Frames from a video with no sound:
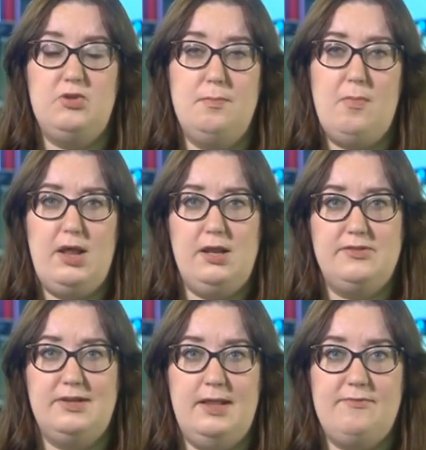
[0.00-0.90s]
who might like
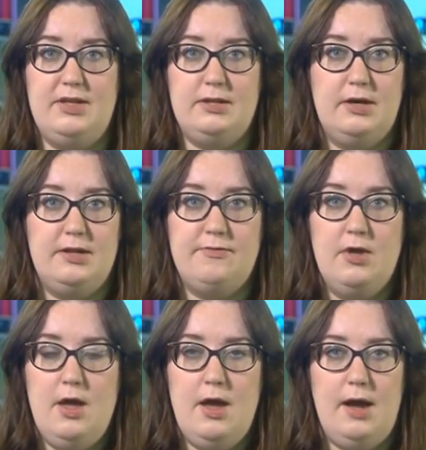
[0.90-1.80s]
to live in kind
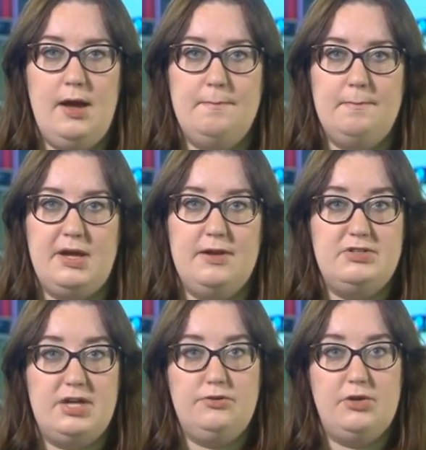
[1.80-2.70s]
of
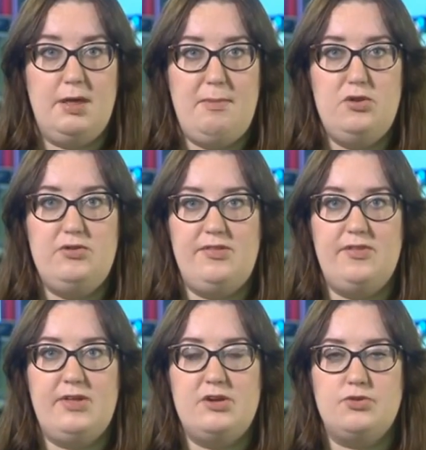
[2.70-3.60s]
sheltered communities,
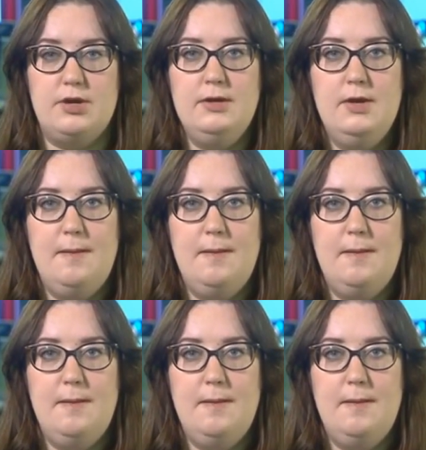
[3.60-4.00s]
etc.